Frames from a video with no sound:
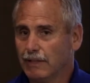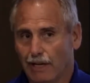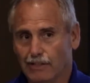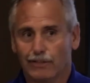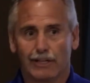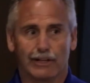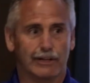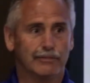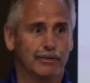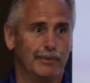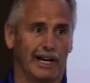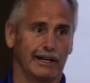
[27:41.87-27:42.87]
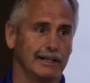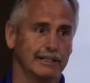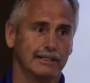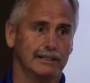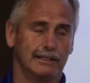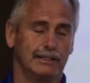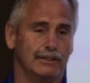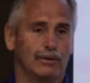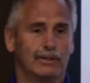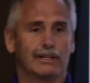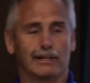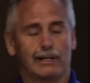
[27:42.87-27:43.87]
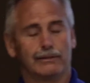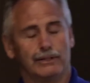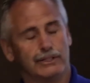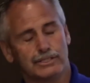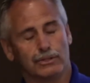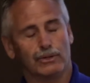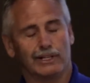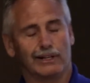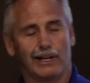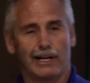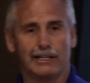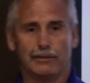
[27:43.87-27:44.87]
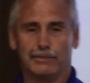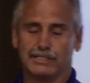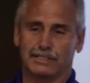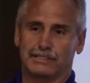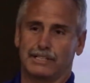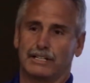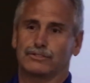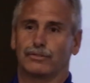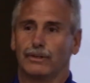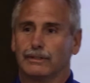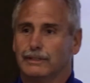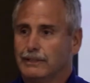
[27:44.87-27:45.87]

And you can learn from that. You just don't get lucky and be successful.